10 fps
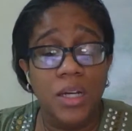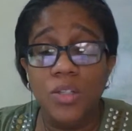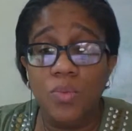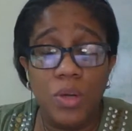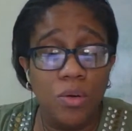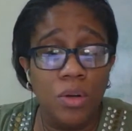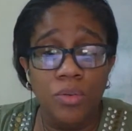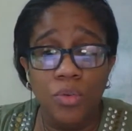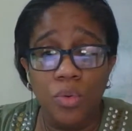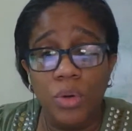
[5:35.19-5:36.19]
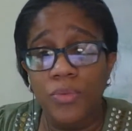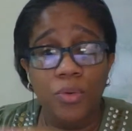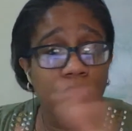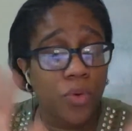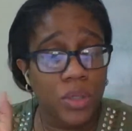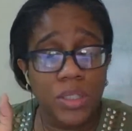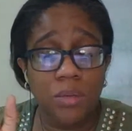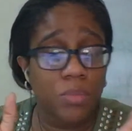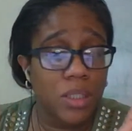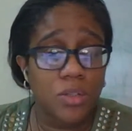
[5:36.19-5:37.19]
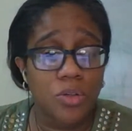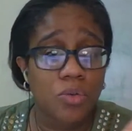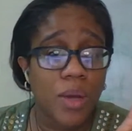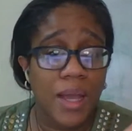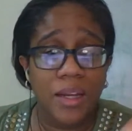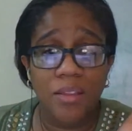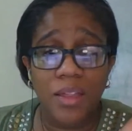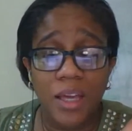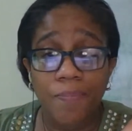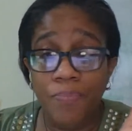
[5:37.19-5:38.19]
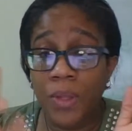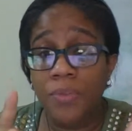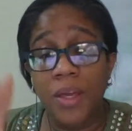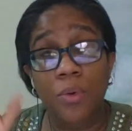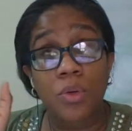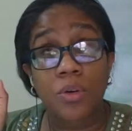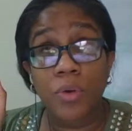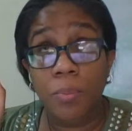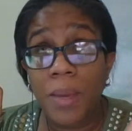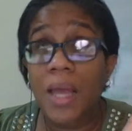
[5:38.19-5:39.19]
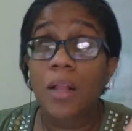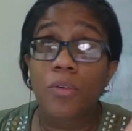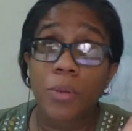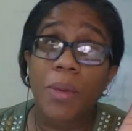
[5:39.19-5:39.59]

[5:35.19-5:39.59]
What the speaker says: As we all know, if you force somebody to do anything, they're going to rebel